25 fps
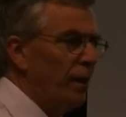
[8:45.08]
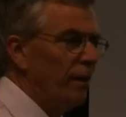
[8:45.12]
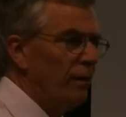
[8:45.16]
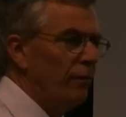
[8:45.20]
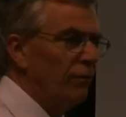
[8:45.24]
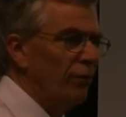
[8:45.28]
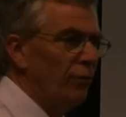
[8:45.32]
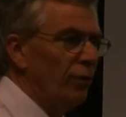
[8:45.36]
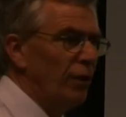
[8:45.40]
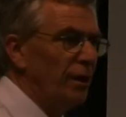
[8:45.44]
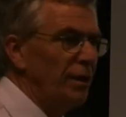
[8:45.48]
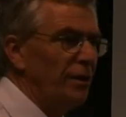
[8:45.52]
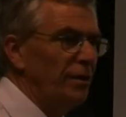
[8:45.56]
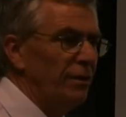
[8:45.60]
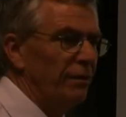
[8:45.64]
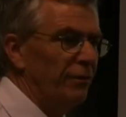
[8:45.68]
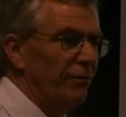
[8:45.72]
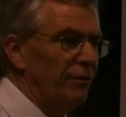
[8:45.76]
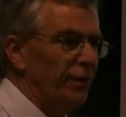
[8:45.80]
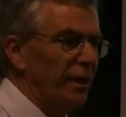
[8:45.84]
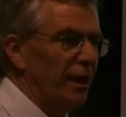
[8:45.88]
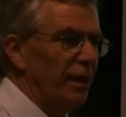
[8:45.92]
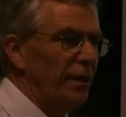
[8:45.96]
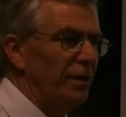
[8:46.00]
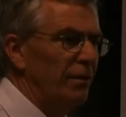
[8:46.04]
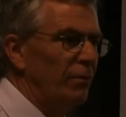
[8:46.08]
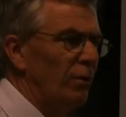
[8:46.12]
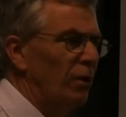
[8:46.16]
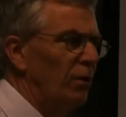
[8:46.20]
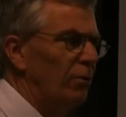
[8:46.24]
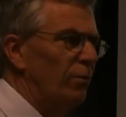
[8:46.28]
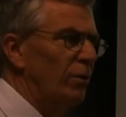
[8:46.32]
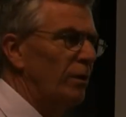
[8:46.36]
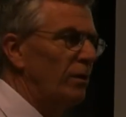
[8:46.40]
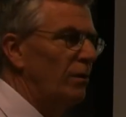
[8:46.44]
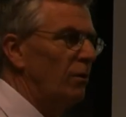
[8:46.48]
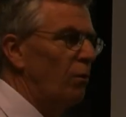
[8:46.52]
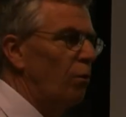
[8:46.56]
one of the reasons for that, you
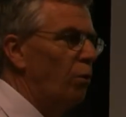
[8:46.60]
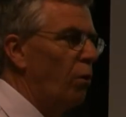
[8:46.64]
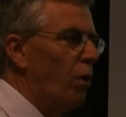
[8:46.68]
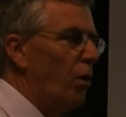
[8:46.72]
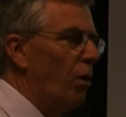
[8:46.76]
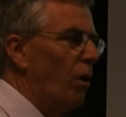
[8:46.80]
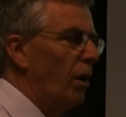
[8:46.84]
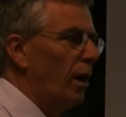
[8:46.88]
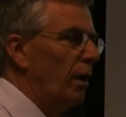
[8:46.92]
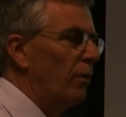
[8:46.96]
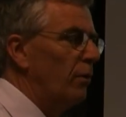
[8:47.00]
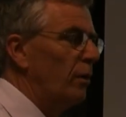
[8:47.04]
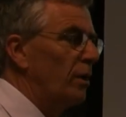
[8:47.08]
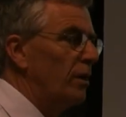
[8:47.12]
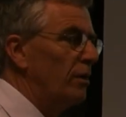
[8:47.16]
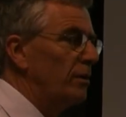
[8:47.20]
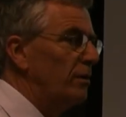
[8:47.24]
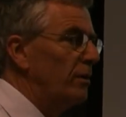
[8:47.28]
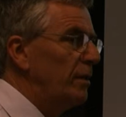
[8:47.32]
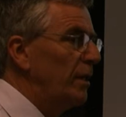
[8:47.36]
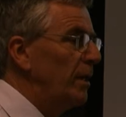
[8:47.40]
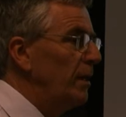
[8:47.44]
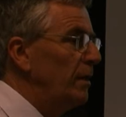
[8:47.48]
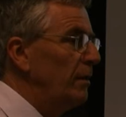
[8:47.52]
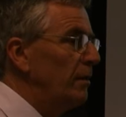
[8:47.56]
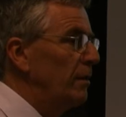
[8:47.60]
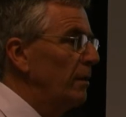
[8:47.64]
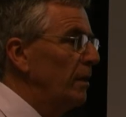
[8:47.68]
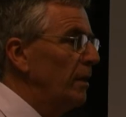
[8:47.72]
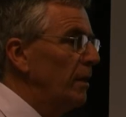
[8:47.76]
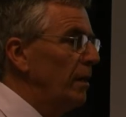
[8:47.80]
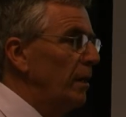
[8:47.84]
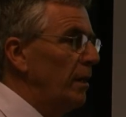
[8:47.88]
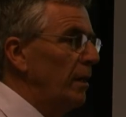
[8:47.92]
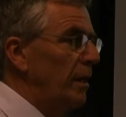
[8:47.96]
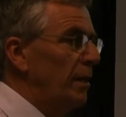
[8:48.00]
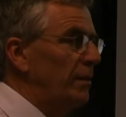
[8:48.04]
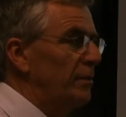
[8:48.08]
might wonder why. Well, I think
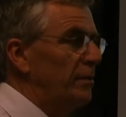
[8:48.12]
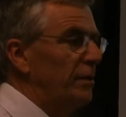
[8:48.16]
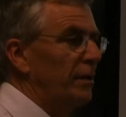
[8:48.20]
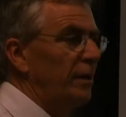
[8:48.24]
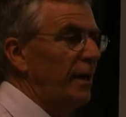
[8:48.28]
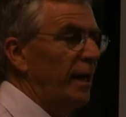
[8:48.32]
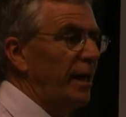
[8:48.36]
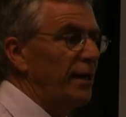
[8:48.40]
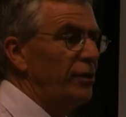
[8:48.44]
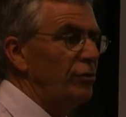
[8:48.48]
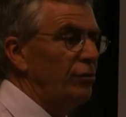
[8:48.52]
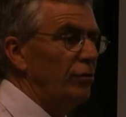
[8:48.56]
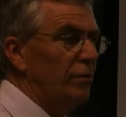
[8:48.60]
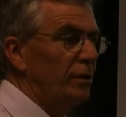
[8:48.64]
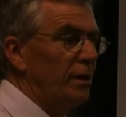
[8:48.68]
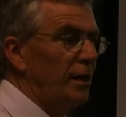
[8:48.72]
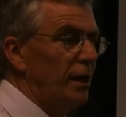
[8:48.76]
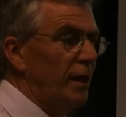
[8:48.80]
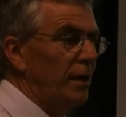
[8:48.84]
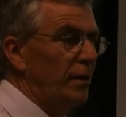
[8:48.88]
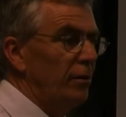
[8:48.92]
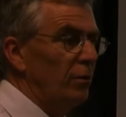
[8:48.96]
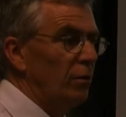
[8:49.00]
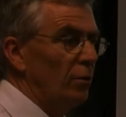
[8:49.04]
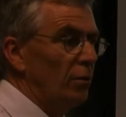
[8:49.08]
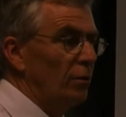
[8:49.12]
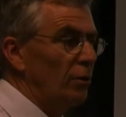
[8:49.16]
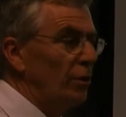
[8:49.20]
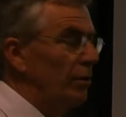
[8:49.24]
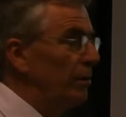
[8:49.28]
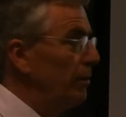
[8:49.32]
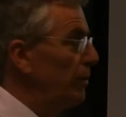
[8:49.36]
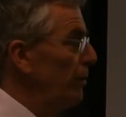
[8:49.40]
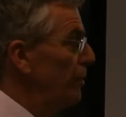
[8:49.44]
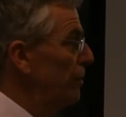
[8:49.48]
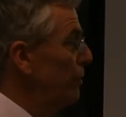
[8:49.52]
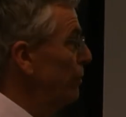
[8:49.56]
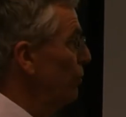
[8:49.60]
it's the nature of the animal.
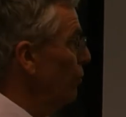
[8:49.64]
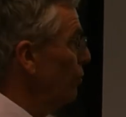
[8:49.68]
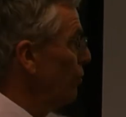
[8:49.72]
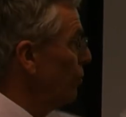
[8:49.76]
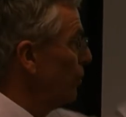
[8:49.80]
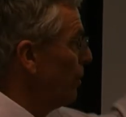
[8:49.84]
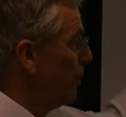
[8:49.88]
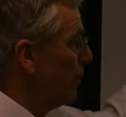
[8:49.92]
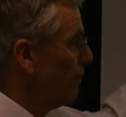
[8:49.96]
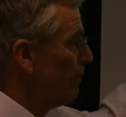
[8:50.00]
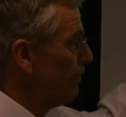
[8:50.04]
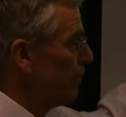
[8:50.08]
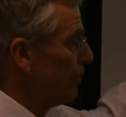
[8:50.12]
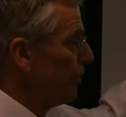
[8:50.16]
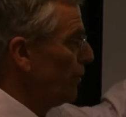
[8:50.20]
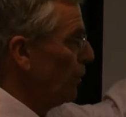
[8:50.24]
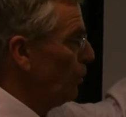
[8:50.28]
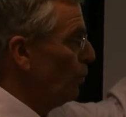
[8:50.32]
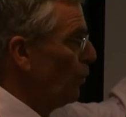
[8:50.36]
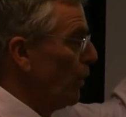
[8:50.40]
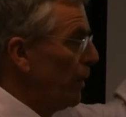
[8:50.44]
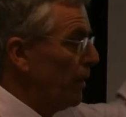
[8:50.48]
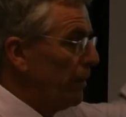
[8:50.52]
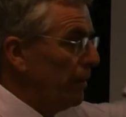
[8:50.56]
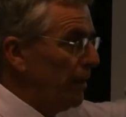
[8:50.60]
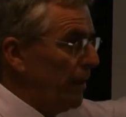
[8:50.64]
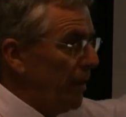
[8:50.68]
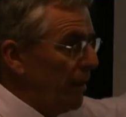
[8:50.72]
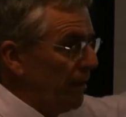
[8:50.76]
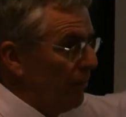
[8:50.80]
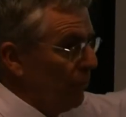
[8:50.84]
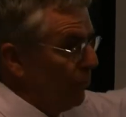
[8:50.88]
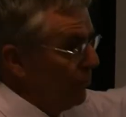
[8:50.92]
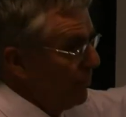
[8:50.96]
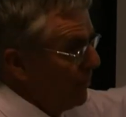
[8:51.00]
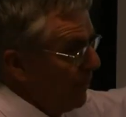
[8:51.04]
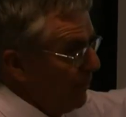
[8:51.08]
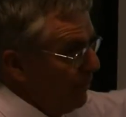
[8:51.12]
You saw one of the
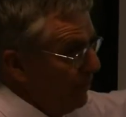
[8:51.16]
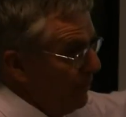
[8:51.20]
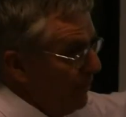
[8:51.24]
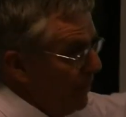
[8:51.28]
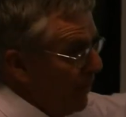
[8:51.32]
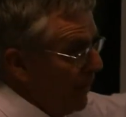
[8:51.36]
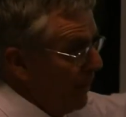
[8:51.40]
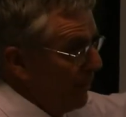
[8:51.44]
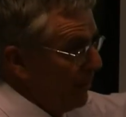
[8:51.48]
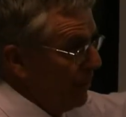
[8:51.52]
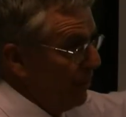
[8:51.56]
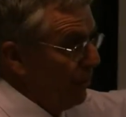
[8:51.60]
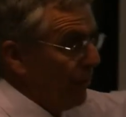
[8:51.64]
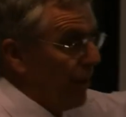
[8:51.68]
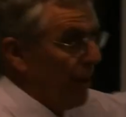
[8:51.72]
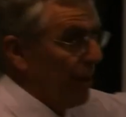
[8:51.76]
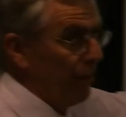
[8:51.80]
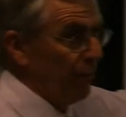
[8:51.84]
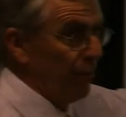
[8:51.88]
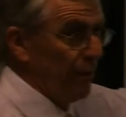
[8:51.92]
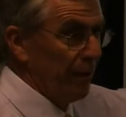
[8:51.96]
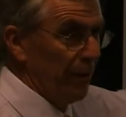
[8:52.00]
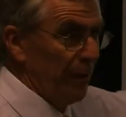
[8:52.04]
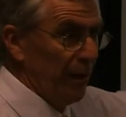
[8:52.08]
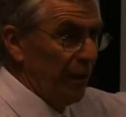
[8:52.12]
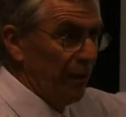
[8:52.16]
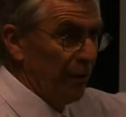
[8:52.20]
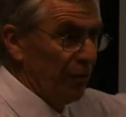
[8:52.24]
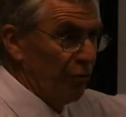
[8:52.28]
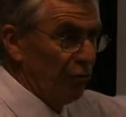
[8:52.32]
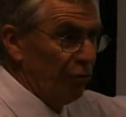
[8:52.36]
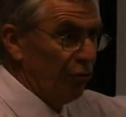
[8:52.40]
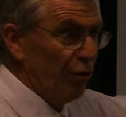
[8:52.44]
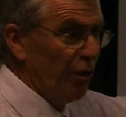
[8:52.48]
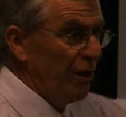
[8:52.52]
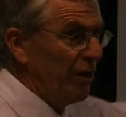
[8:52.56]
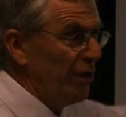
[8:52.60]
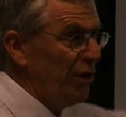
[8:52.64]
animals, a koala, in a
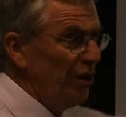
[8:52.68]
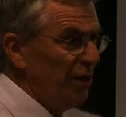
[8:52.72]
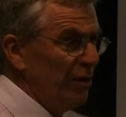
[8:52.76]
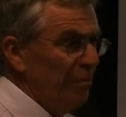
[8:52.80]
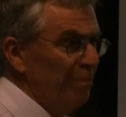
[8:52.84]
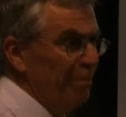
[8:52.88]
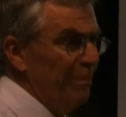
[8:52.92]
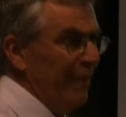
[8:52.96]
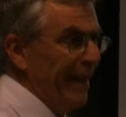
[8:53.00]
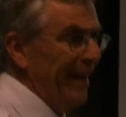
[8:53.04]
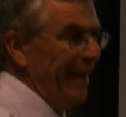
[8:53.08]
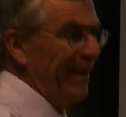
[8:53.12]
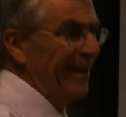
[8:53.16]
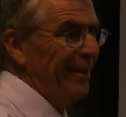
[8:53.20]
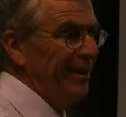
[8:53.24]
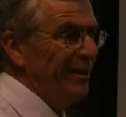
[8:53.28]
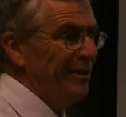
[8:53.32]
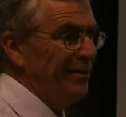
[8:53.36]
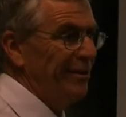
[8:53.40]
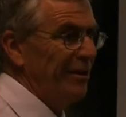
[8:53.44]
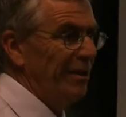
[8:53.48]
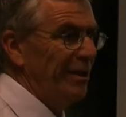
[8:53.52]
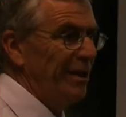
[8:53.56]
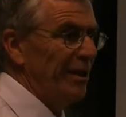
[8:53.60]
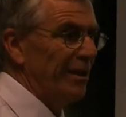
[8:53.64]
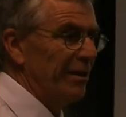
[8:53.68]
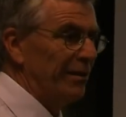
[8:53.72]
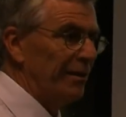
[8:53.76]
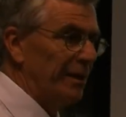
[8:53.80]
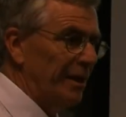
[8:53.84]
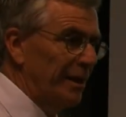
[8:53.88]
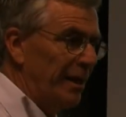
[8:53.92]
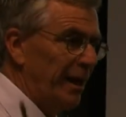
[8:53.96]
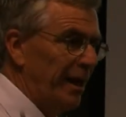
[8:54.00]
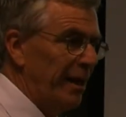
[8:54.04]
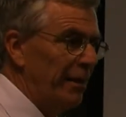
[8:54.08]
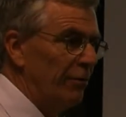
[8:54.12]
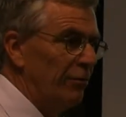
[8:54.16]
tree, and you could barely see
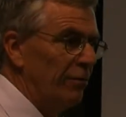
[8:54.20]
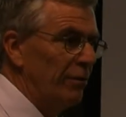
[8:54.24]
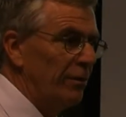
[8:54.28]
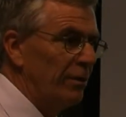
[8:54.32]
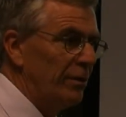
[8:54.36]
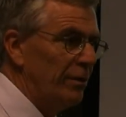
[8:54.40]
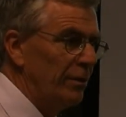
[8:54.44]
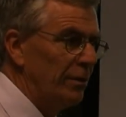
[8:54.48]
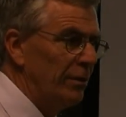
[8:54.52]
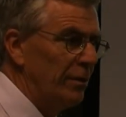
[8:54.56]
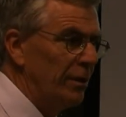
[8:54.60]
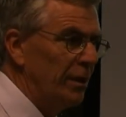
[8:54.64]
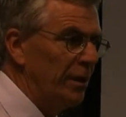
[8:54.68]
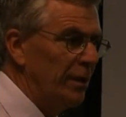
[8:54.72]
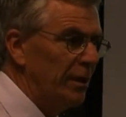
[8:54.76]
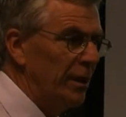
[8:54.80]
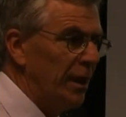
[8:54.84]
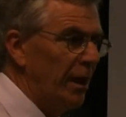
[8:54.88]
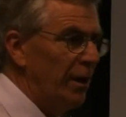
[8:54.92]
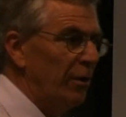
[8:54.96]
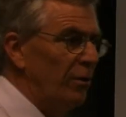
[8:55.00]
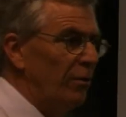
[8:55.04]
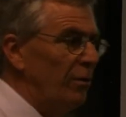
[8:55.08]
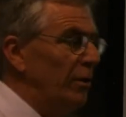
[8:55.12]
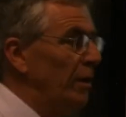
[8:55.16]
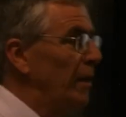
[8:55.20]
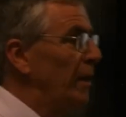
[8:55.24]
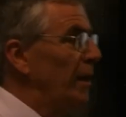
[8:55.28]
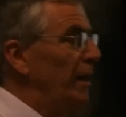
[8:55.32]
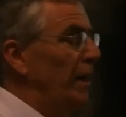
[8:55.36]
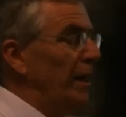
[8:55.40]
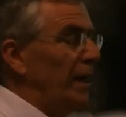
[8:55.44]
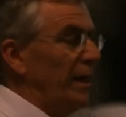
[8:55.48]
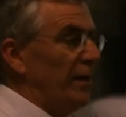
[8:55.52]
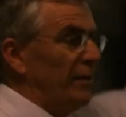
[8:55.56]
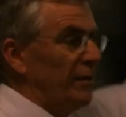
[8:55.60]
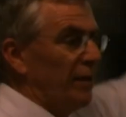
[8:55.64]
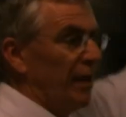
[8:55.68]
it, the colour of the coat,
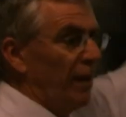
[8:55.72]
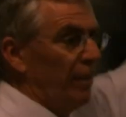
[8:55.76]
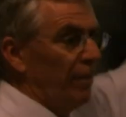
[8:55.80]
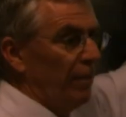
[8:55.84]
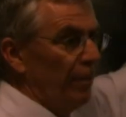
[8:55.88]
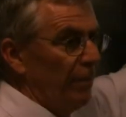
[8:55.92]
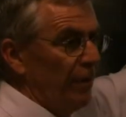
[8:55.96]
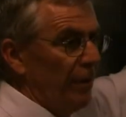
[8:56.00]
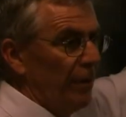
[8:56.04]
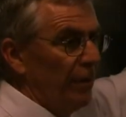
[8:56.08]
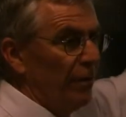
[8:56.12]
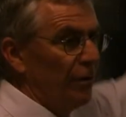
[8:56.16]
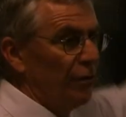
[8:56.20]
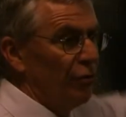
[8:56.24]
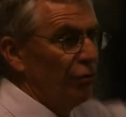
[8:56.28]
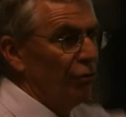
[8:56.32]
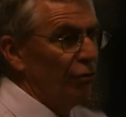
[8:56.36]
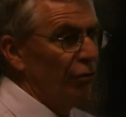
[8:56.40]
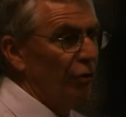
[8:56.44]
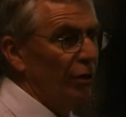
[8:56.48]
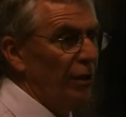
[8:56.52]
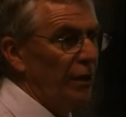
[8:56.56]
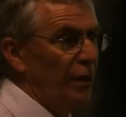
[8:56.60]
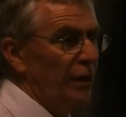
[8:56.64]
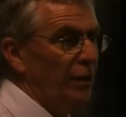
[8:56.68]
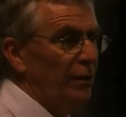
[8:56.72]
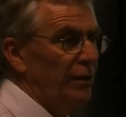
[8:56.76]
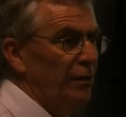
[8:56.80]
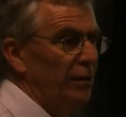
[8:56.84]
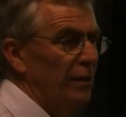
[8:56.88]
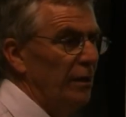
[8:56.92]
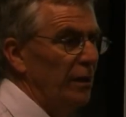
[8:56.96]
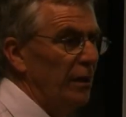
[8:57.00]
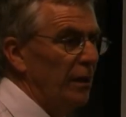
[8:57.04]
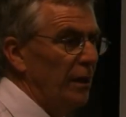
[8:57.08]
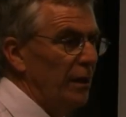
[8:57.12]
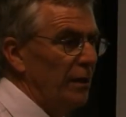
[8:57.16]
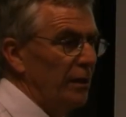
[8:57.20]
it's up in the trees,
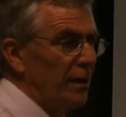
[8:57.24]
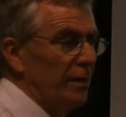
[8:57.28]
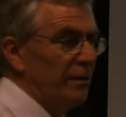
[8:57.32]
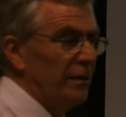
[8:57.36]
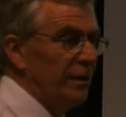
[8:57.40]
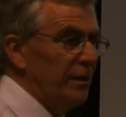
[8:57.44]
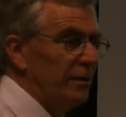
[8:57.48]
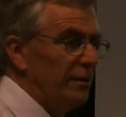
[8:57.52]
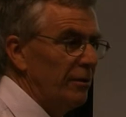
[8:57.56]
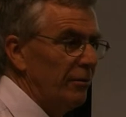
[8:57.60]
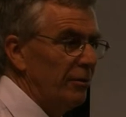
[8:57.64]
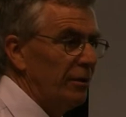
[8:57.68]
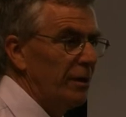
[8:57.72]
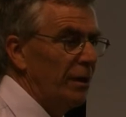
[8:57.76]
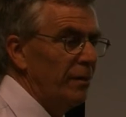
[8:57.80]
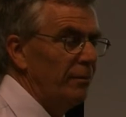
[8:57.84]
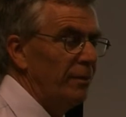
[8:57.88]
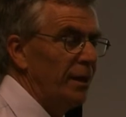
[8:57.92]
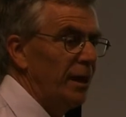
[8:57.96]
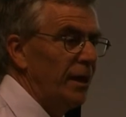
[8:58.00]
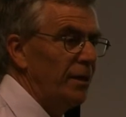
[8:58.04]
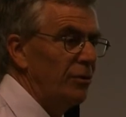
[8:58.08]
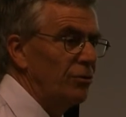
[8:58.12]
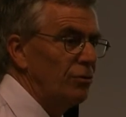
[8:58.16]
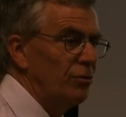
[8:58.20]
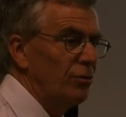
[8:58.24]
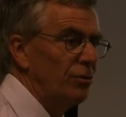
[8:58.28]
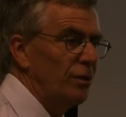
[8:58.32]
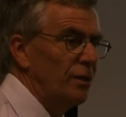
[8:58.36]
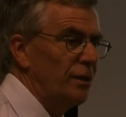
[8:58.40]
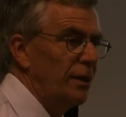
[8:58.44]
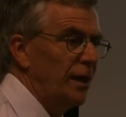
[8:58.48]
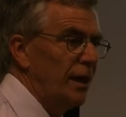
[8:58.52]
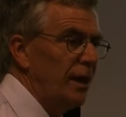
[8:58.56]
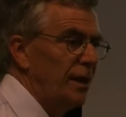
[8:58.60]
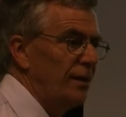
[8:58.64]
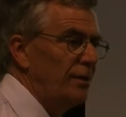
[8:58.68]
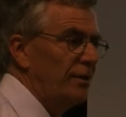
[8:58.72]
doesn't necessarily come down during
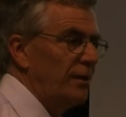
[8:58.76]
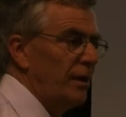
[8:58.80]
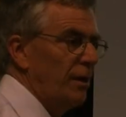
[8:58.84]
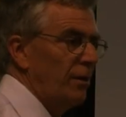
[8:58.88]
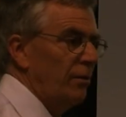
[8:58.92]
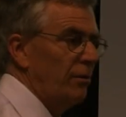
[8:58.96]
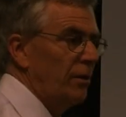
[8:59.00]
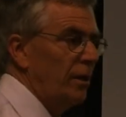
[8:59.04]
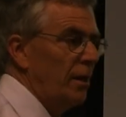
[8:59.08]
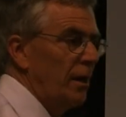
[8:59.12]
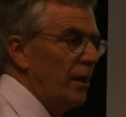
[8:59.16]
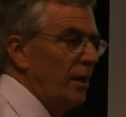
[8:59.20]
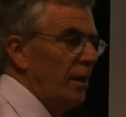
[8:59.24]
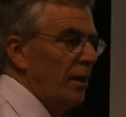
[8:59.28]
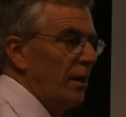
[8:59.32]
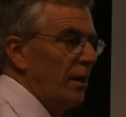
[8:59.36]
the day, so